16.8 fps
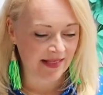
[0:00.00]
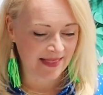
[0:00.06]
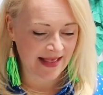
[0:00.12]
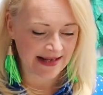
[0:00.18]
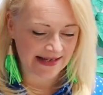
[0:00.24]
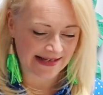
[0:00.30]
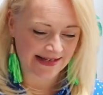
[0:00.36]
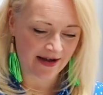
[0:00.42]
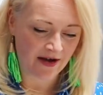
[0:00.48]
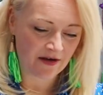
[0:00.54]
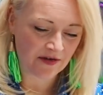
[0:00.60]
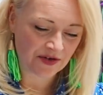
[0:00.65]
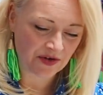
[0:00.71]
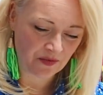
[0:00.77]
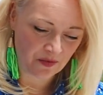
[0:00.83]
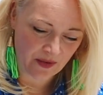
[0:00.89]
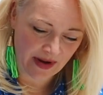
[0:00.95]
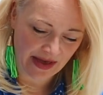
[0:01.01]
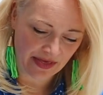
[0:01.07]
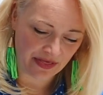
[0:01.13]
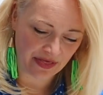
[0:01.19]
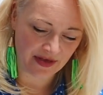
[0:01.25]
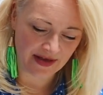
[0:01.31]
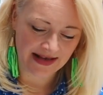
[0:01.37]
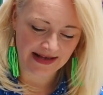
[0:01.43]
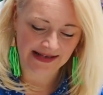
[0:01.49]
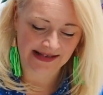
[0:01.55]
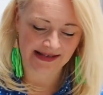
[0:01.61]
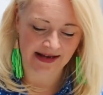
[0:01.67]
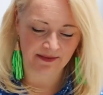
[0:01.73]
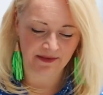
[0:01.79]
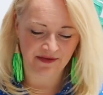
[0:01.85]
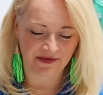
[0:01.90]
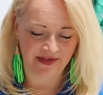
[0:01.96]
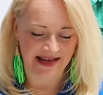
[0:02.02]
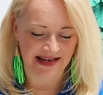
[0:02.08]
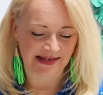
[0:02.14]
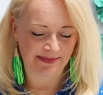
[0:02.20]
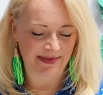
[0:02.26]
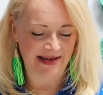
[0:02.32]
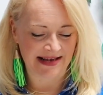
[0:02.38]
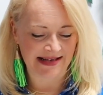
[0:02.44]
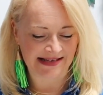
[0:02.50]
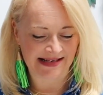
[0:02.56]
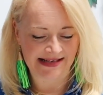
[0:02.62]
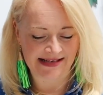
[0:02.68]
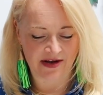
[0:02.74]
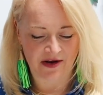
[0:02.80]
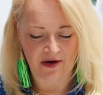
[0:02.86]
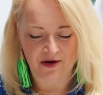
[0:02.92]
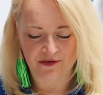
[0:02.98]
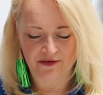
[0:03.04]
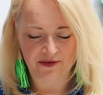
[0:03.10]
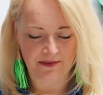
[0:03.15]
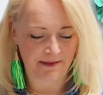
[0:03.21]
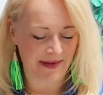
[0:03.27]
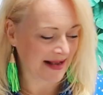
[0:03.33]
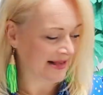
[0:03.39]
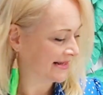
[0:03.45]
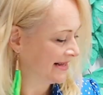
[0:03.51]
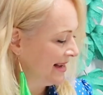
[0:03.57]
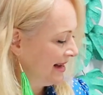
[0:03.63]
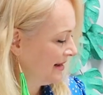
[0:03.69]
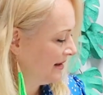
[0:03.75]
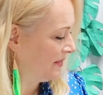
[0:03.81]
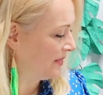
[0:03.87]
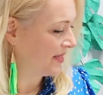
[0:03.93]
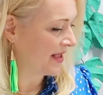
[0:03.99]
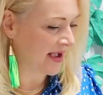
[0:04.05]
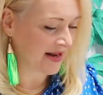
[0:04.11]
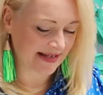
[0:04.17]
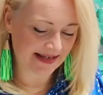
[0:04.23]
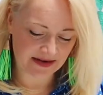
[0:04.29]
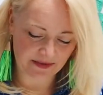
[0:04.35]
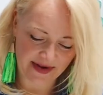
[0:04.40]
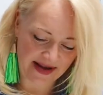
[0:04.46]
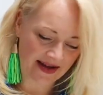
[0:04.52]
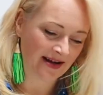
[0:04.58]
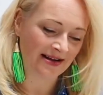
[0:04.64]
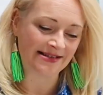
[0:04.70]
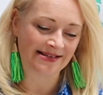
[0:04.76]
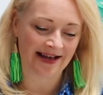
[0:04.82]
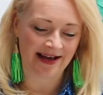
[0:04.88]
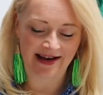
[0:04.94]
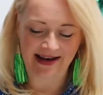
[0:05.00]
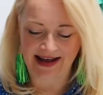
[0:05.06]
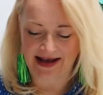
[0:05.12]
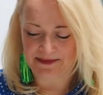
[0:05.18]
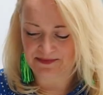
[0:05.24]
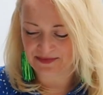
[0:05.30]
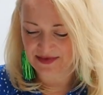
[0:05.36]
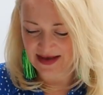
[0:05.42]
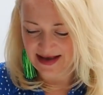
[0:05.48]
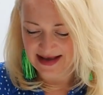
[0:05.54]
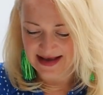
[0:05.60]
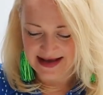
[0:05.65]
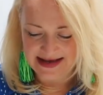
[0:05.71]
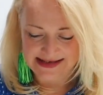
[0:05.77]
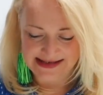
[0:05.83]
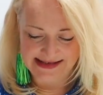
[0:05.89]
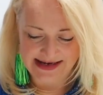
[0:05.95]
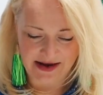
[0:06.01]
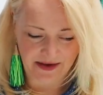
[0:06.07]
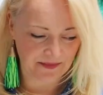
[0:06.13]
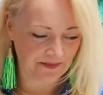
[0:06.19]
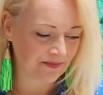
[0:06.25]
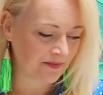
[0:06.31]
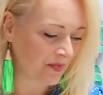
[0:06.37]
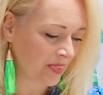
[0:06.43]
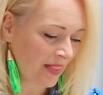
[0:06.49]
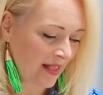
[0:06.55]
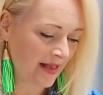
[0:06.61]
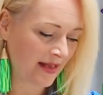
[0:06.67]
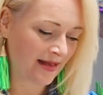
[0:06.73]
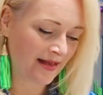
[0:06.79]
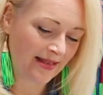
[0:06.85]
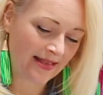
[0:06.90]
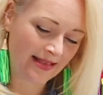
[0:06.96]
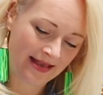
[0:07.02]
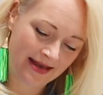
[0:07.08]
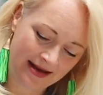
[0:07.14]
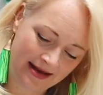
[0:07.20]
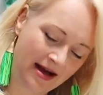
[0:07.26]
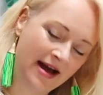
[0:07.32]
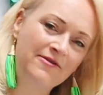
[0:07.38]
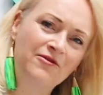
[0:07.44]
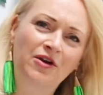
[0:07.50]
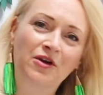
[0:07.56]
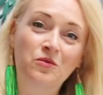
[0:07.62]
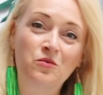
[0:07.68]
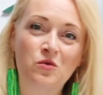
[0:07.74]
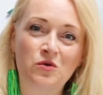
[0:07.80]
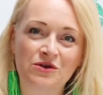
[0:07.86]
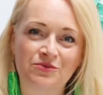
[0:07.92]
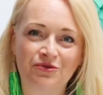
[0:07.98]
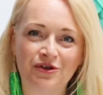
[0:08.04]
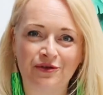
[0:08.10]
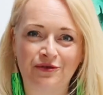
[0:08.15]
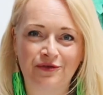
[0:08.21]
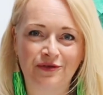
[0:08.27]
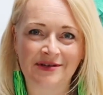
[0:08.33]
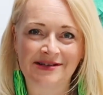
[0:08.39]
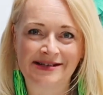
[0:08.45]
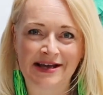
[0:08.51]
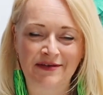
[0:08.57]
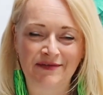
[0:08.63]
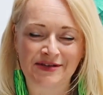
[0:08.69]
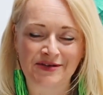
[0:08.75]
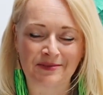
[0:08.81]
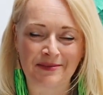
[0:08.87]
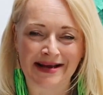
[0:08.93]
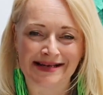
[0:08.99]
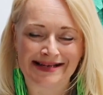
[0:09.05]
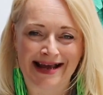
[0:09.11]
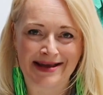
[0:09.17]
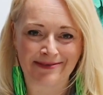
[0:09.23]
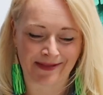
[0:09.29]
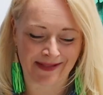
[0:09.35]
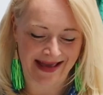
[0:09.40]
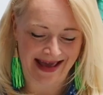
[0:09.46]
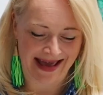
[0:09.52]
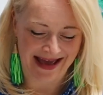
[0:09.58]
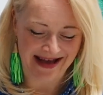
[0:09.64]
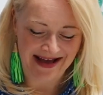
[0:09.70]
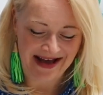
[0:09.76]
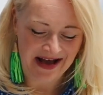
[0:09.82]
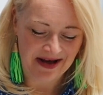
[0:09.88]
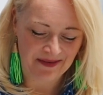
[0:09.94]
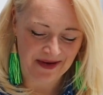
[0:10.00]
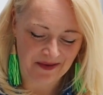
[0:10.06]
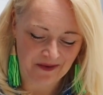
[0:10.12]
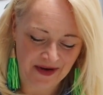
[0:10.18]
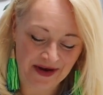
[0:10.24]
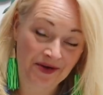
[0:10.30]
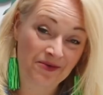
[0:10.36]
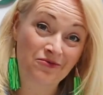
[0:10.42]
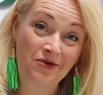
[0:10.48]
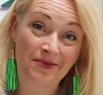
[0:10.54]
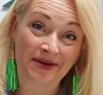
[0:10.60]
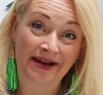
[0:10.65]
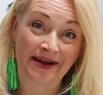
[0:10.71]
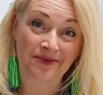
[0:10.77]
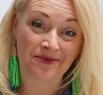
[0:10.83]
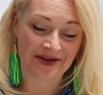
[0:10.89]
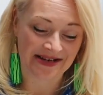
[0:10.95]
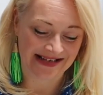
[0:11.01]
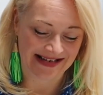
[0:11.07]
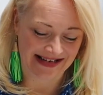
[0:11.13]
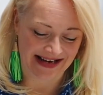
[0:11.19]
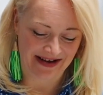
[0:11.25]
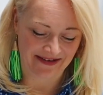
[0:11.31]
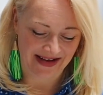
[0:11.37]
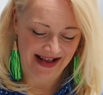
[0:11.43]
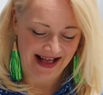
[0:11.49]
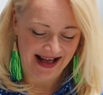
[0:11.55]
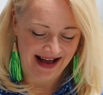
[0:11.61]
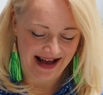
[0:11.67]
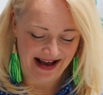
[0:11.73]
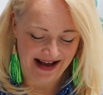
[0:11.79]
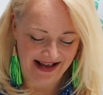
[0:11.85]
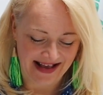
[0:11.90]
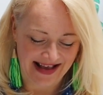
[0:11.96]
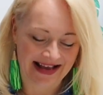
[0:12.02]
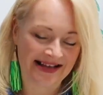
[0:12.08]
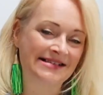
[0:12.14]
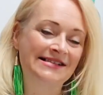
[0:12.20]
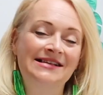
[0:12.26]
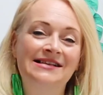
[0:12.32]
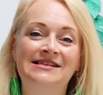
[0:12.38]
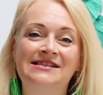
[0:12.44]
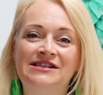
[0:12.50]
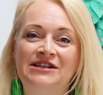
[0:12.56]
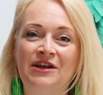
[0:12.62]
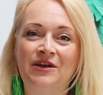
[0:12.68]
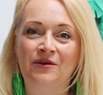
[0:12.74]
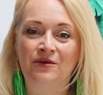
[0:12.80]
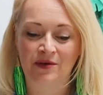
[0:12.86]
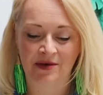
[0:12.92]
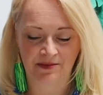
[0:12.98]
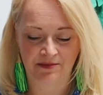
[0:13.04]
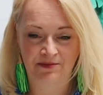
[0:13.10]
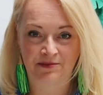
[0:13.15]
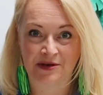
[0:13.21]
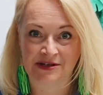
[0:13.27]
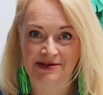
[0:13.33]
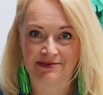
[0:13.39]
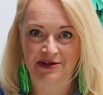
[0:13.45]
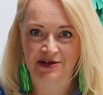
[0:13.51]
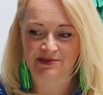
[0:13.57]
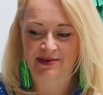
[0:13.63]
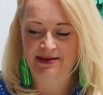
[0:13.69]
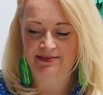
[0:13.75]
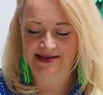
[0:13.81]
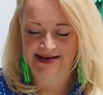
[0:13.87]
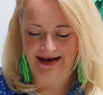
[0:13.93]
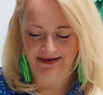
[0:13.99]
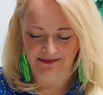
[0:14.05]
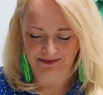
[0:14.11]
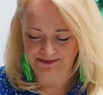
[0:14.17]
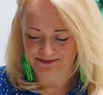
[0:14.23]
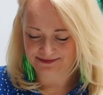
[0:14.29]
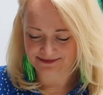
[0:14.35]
let's start with some of these pieces of magazine that we cut earlier. So I've got a waterproof surface on my table here, but what you're probably going to want to do is to put some newspaper down.